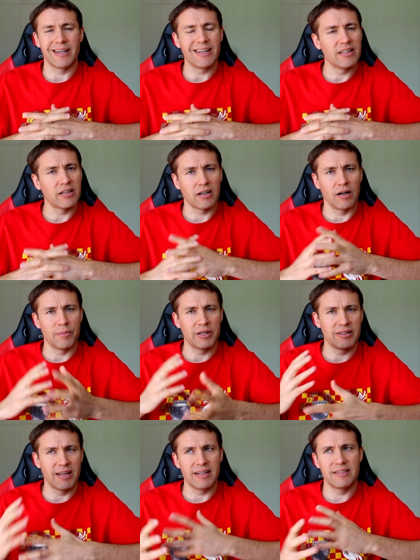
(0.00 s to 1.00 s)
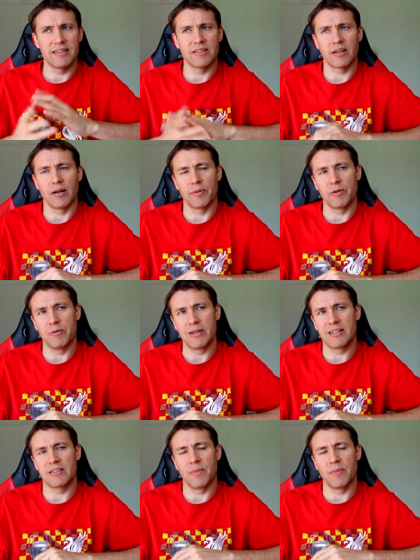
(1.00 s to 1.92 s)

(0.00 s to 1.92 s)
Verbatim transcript: in the coming days, in the coming weeks.